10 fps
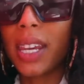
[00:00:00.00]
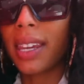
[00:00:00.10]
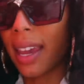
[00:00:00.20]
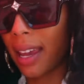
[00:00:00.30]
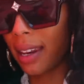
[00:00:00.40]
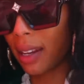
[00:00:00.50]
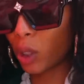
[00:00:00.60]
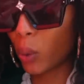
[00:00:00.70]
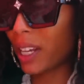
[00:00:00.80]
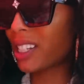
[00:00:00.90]
weekend.
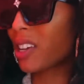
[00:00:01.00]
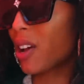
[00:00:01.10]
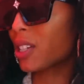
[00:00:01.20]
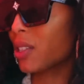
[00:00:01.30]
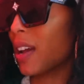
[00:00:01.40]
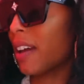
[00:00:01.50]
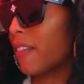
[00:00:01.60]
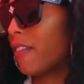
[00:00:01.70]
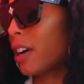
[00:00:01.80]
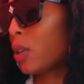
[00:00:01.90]
The twins also
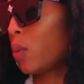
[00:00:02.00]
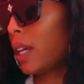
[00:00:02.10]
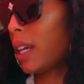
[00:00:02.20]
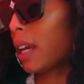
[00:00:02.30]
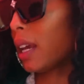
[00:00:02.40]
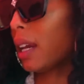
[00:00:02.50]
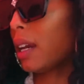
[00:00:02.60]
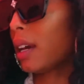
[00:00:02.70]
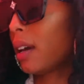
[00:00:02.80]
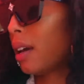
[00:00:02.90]
had a fun
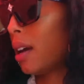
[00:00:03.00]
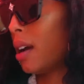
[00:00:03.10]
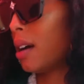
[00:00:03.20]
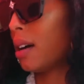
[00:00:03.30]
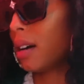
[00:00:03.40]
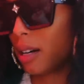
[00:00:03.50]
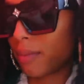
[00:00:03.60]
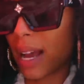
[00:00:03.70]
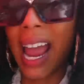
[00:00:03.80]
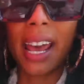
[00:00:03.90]
weekend
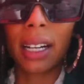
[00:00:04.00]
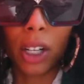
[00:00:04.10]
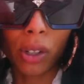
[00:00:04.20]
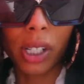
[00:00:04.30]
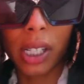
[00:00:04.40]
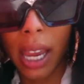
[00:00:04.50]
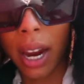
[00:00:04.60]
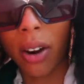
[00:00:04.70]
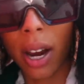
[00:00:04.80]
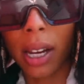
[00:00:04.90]
um, I had a little
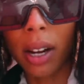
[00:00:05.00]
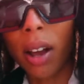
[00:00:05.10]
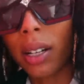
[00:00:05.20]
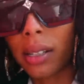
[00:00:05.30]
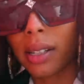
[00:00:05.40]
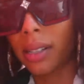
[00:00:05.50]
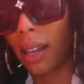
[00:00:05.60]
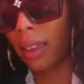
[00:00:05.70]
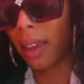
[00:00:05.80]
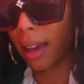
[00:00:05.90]
scare, I can honestly
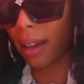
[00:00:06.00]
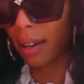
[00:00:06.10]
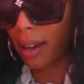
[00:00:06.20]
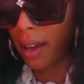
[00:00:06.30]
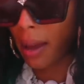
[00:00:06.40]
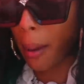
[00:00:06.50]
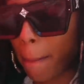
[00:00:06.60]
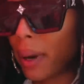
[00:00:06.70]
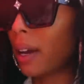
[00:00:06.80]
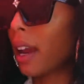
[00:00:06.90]
say that.
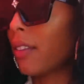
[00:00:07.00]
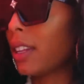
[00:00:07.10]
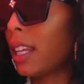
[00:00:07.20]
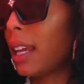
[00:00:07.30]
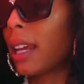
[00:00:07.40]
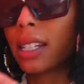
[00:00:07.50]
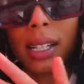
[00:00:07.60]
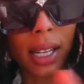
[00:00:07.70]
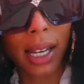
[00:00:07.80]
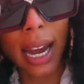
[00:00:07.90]
But everything is
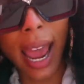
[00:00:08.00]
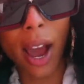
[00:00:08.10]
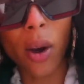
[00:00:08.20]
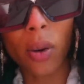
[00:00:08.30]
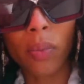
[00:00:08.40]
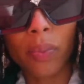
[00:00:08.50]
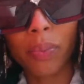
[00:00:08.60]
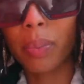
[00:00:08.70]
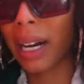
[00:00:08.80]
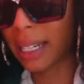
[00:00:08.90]
good now.
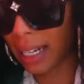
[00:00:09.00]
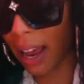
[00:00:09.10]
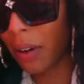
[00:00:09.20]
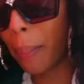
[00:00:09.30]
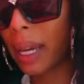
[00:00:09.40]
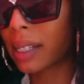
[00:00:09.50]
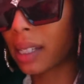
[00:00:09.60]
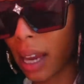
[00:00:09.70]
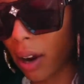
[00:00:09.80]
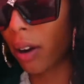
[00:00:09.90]
But I did have a big
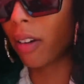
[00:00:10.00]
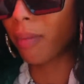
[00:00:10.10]
scare of